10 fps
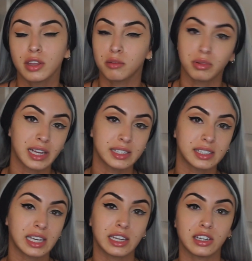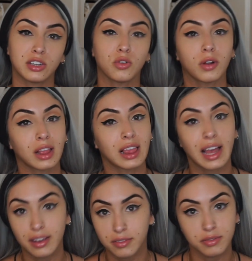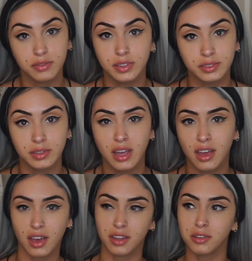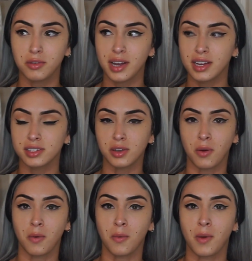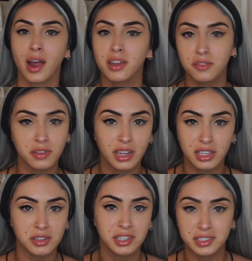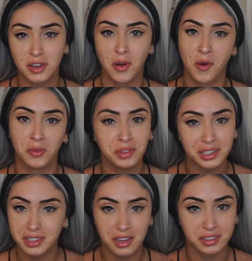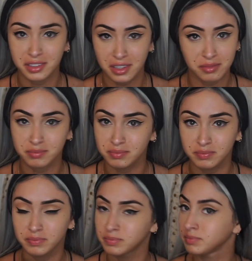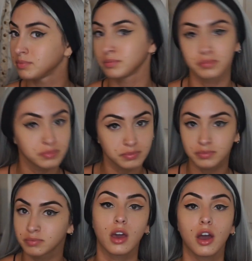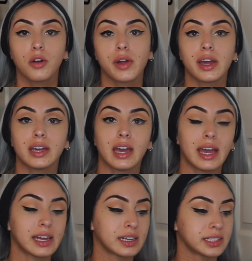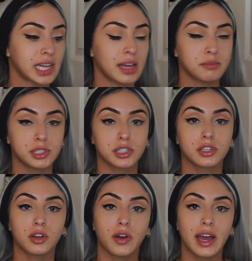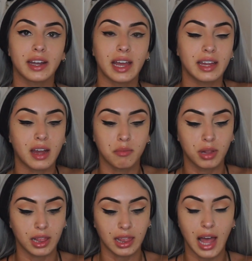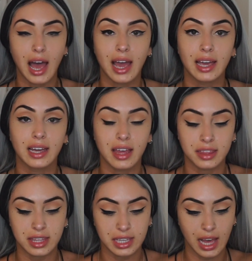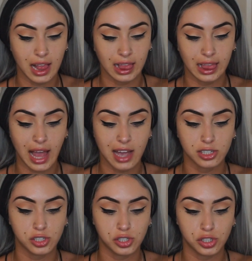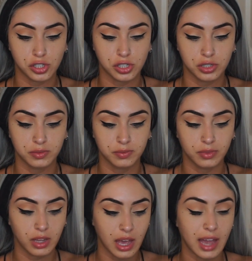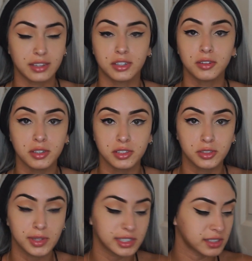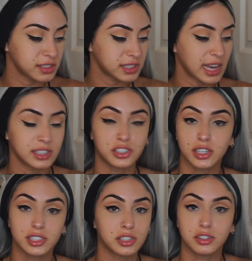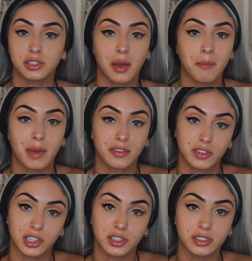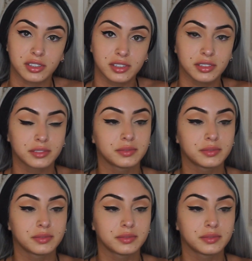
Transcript: their place in your life. Otherwise, why do you feel like you need to only talk to them? Alright, and I'm just going to go ahead and apply the lash. I don't use tweezers, I just use my fingers.